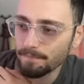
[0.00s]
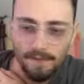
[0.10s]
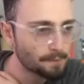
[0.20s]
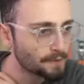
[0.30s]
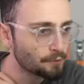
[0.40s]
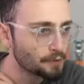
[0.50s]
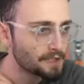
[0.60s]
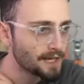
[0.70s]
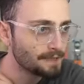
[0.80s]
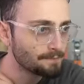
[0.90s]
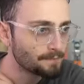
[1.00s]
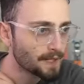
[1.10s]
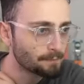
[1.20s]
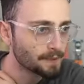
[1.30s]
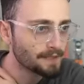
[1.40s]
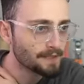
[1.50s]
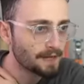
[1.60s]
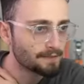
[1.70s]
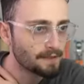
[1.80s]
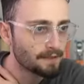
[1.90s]
I played rook c8, I played
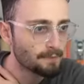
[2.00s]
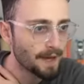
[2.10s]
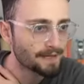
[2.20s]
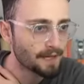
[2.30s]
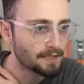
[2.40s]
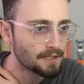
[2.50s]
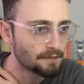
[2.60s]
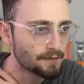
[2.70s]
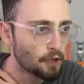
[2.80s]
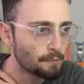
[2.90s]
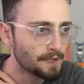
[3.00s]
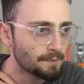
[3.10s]
the thematic idea of the opening,